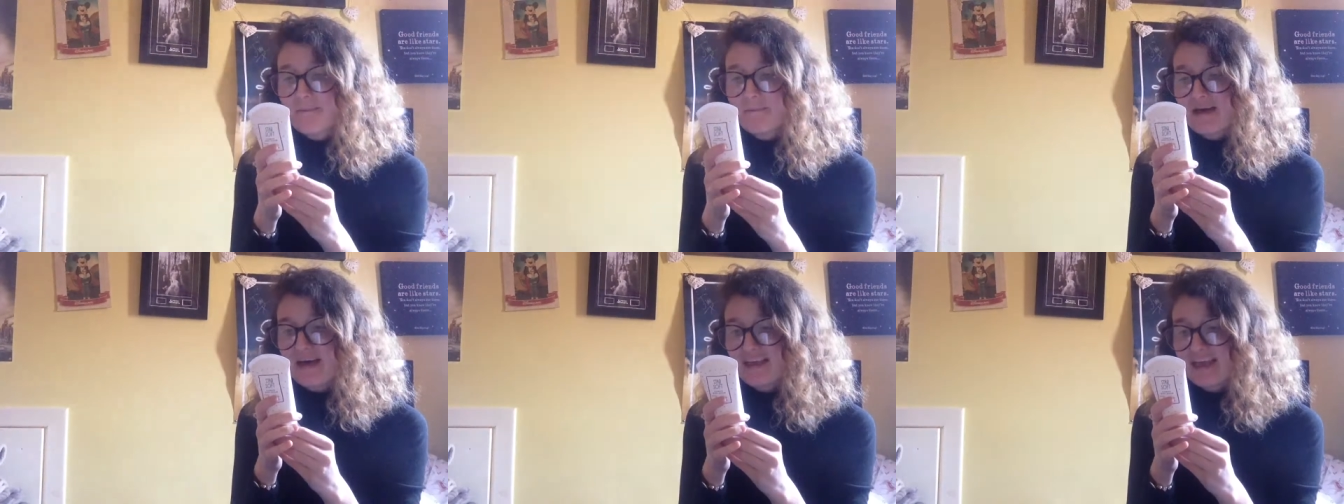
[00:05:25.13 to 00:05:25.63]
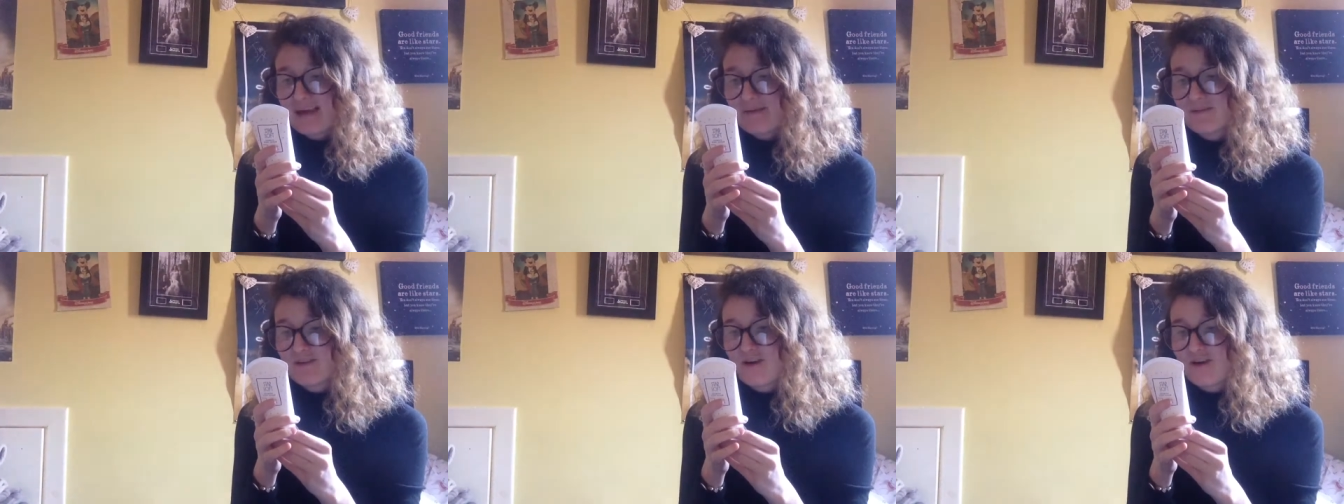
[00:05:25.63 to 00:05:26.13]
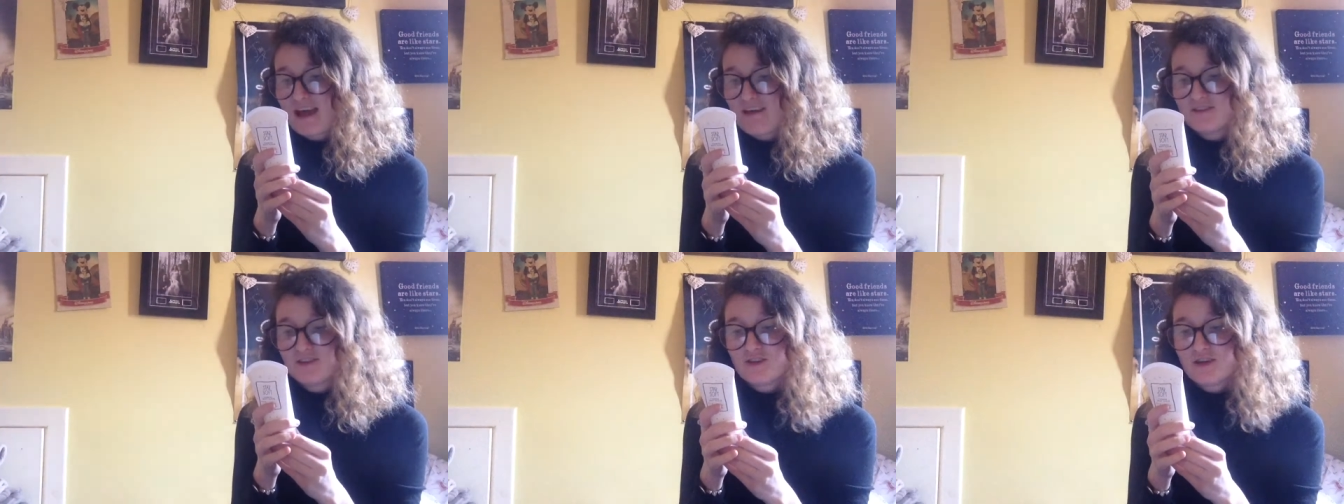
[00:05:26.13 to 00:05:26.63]
But yeah, all you
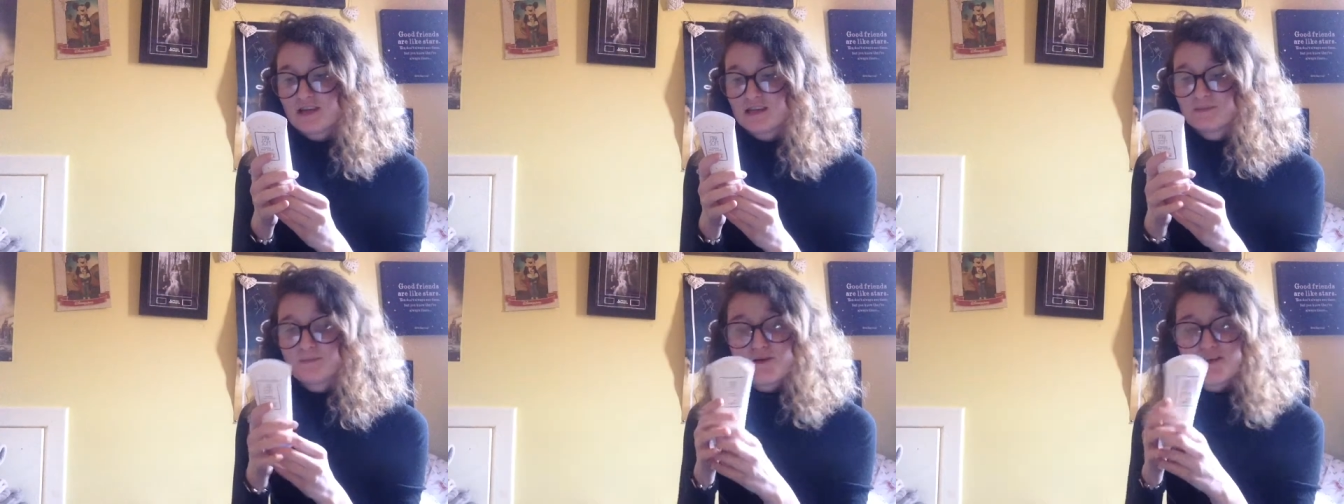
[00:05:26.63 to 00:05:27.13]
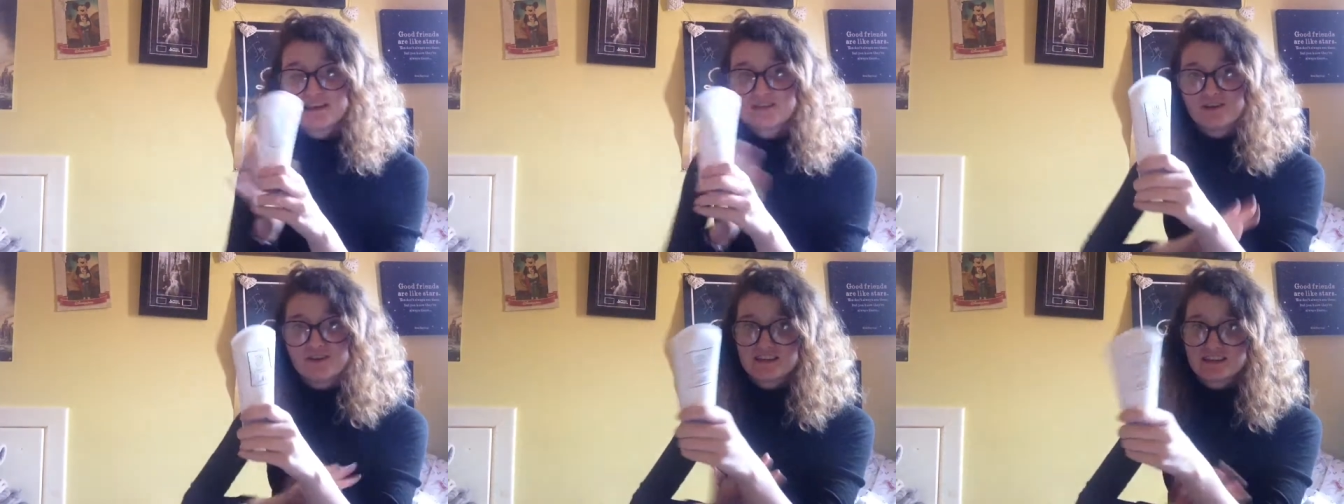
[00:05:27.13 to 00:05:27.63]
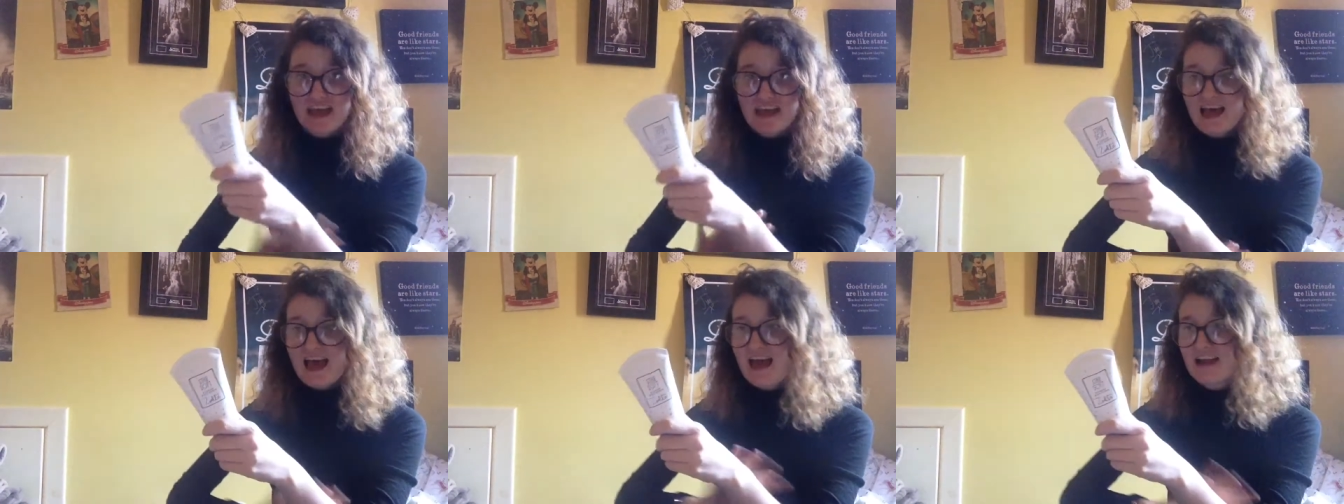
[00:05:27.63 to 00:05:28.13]
have to do is put this onto the
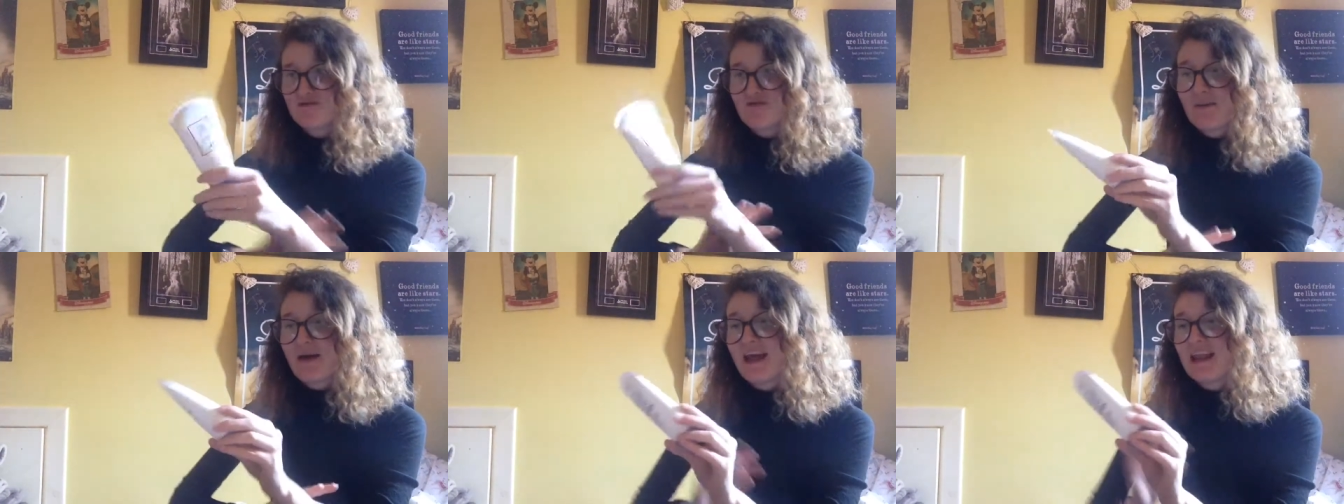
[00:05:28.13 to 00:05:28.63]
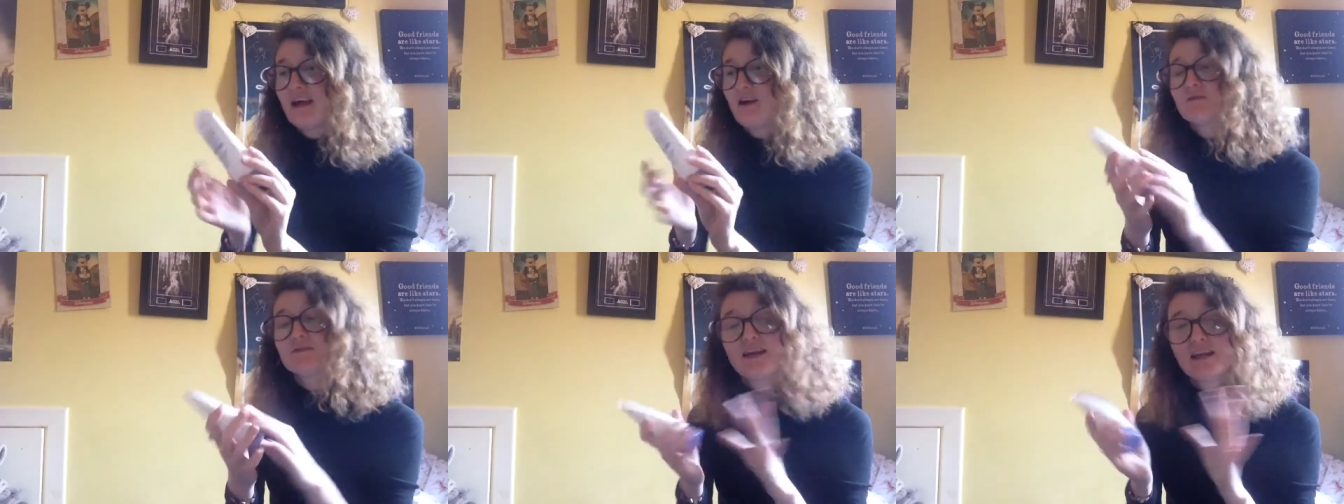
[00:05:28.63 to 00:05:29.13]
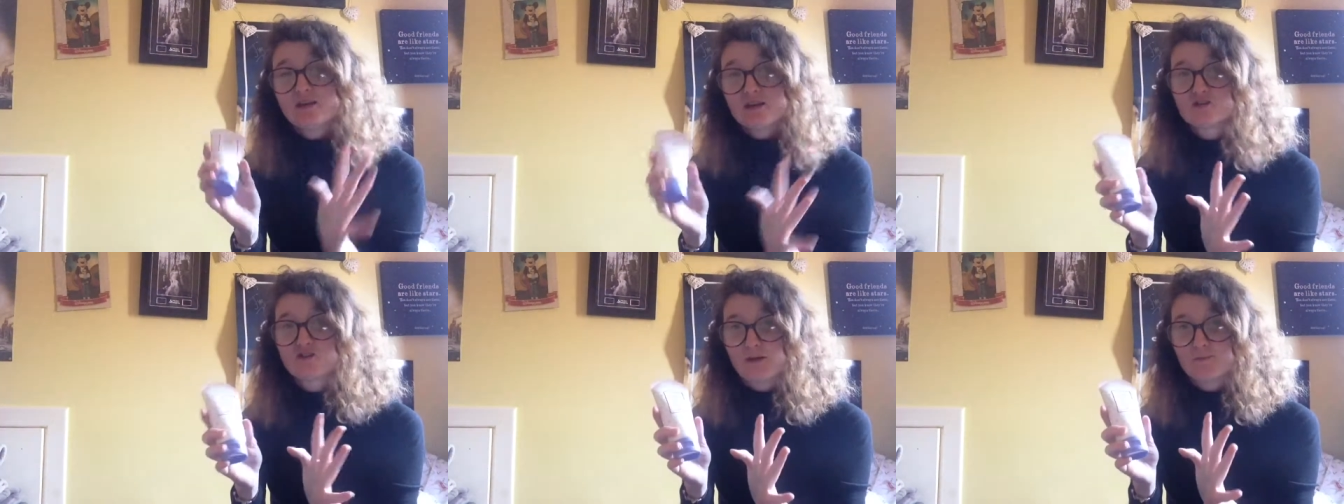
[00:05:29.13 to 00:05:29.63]
skin and rub it in. I also find that our
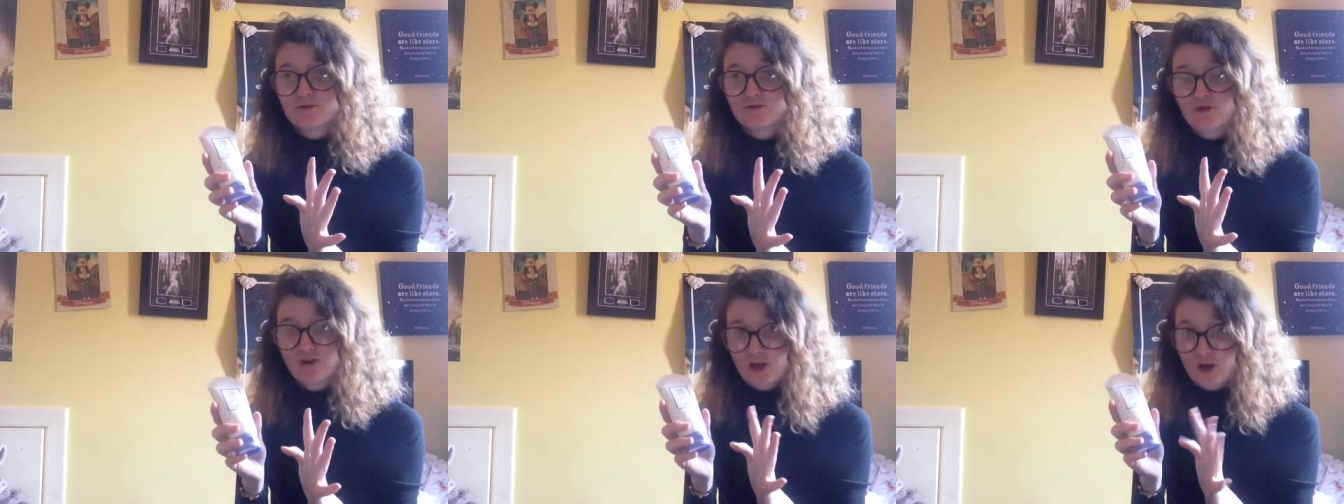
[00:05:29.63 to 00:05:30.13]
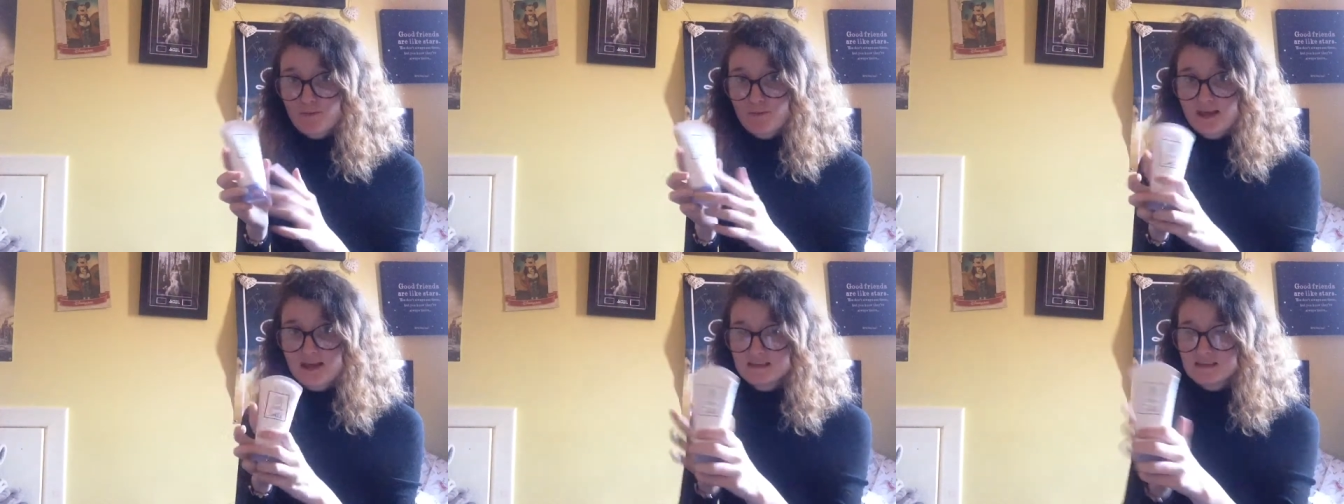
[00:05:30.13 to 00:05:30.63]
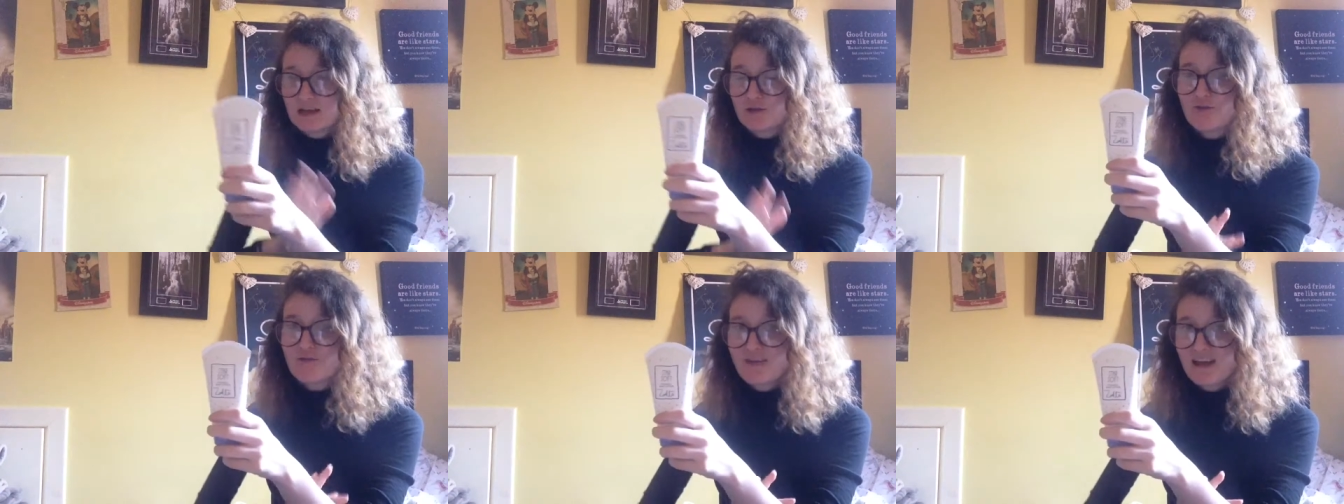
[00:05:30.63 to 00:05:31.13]
scrubs are really good because I
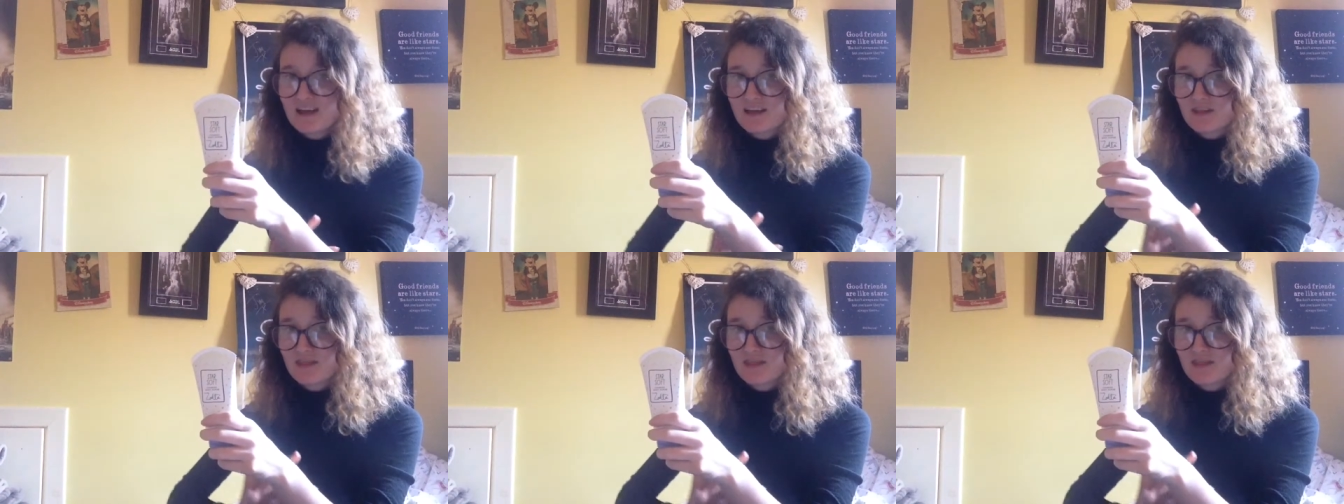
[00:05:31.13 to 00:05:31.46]
don't think